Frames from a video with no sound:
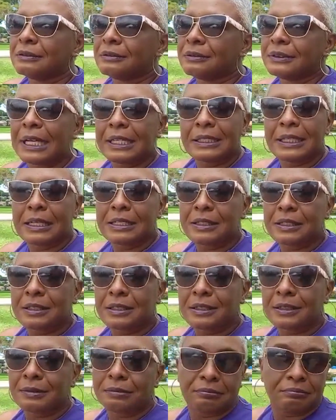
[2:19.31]
that
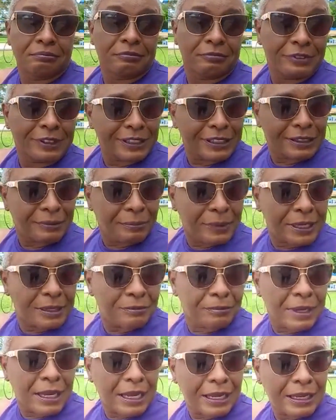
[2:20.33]
has really
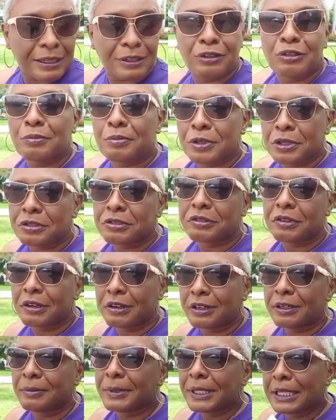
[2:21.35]
been my lupus
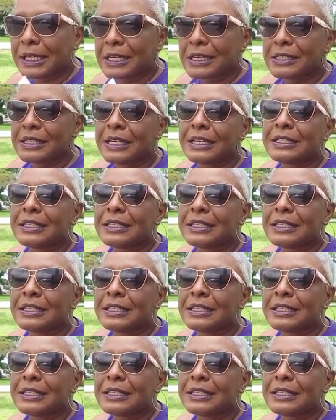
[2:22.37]
journey because